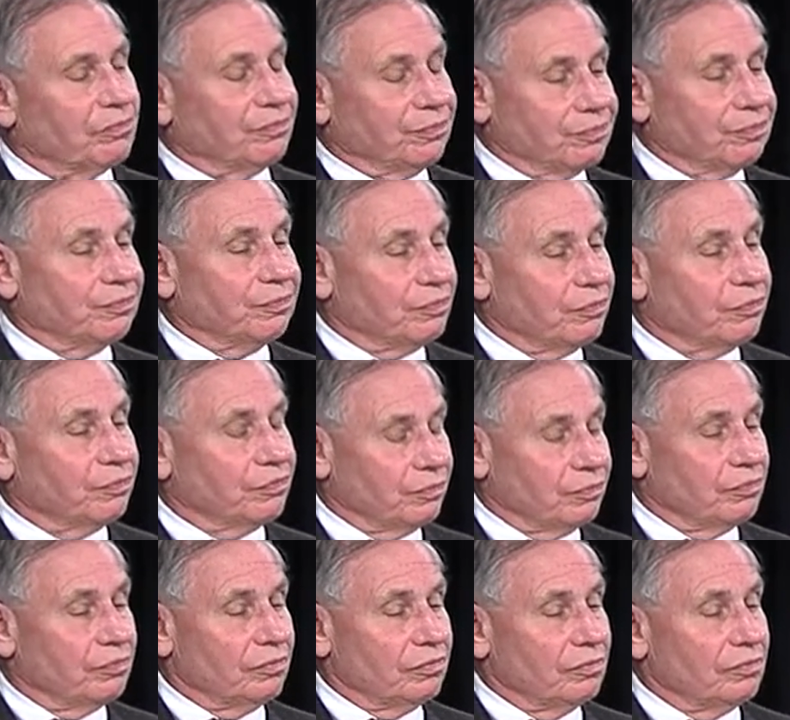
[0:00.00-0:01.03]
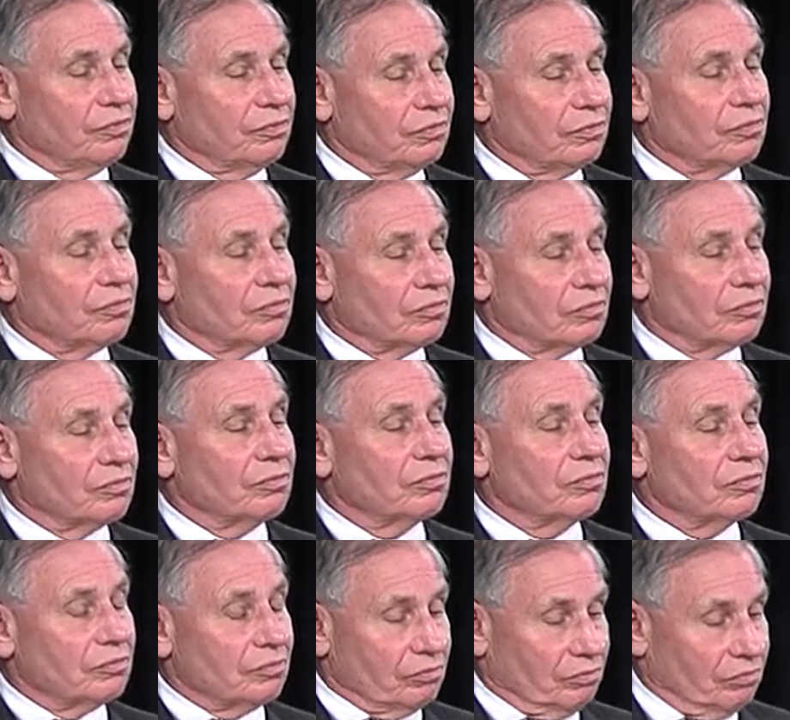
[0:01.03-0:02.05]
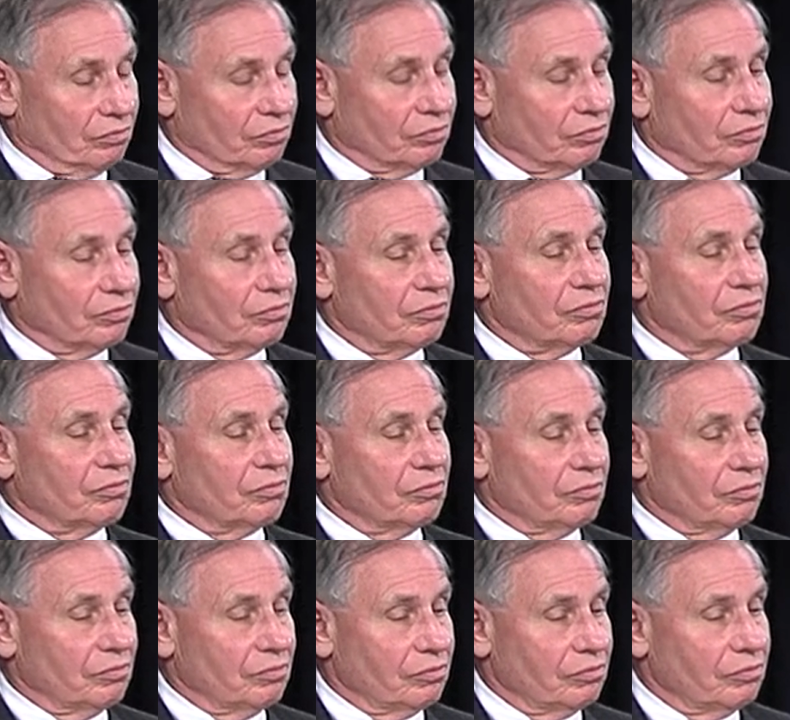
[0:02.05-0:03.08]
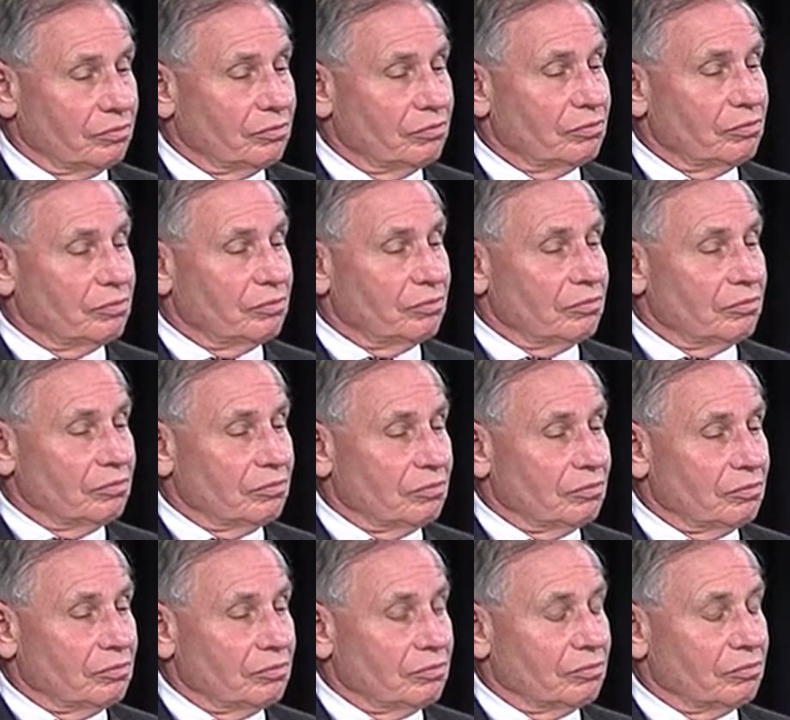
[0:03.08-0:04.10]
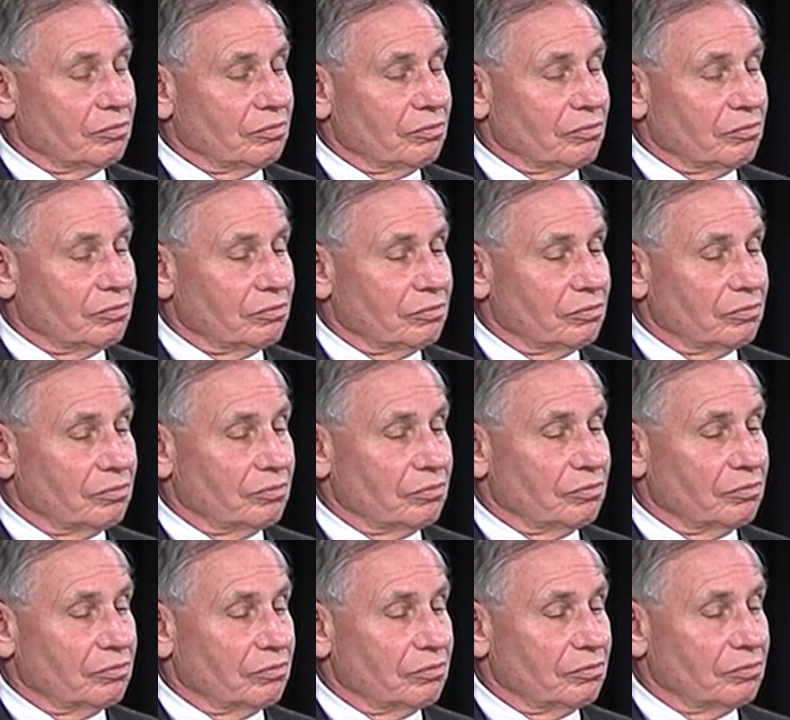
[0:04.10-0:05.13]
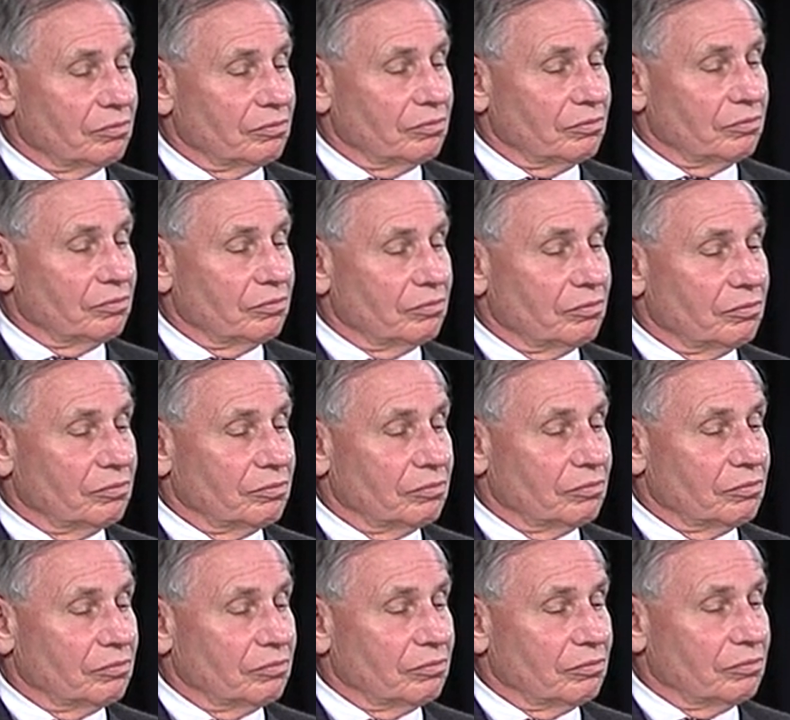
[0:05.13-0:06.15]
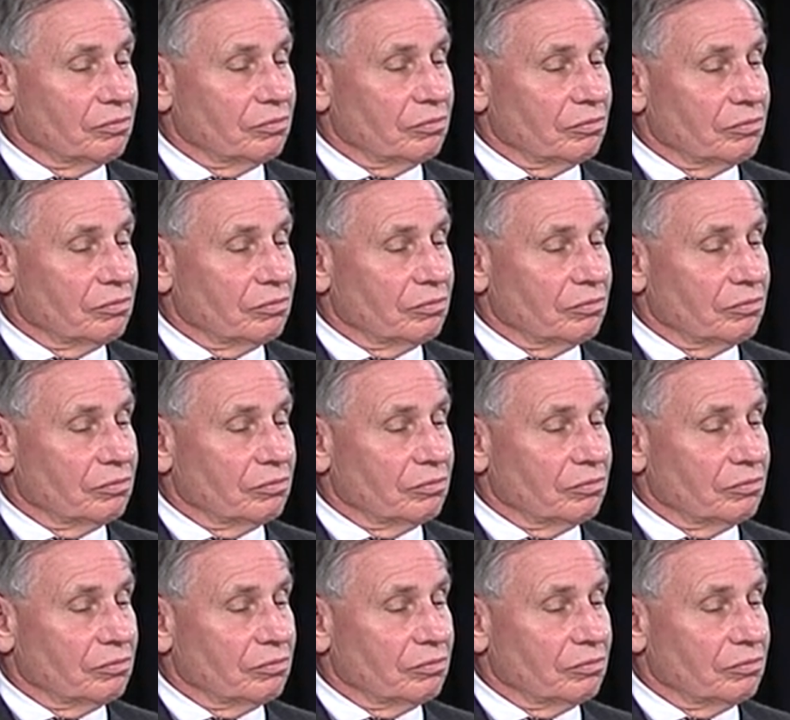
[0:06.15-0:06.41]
The person shown says nothing.